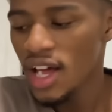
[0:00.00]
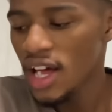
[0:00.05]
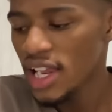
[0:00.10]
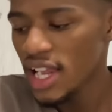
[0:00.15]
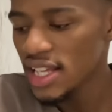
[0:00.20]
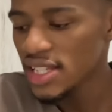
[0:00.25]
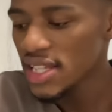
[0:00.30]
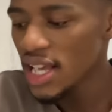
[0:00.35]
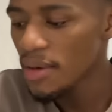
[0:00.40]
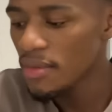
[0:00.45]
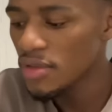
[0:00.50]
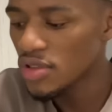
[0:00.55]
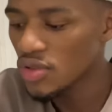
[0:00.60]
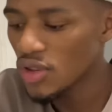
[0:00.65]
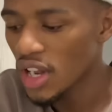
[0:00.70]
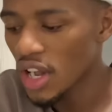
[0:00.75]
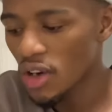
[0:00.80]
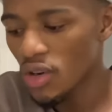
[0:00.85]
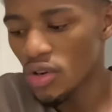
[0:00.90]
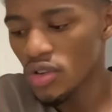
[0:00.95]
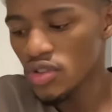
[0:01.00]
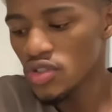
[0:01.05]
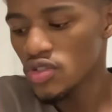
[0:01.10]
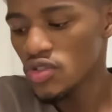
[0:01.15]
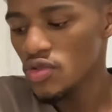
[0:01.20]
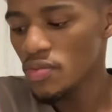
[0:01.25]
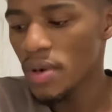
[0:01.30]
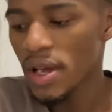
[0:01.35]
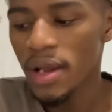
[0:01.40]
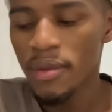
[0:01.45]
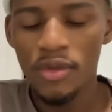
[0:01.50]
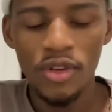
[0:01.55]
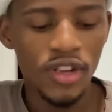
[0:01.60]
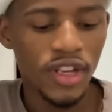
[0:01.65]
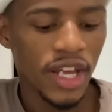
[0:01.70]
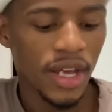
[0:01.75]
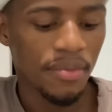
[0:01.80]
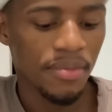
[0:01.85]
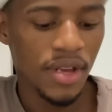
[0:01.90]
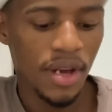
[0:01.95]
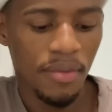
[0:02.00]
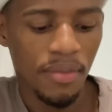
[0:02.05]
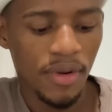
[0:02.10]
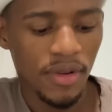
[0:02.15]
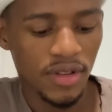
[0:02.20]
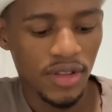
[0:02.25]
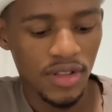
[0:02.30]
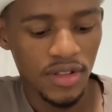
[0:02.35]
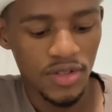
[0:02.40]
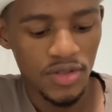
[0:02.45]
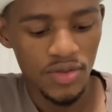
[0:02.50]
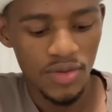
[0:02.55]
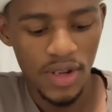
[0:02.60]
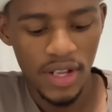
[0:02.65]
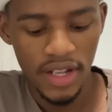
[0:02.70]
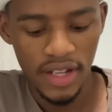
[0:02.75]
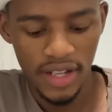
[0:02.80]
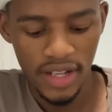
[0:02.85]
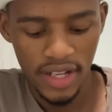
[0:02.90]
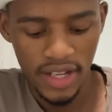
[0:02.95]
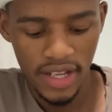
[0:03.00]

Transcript: Last time as well I got two, but I'm not happy about this one.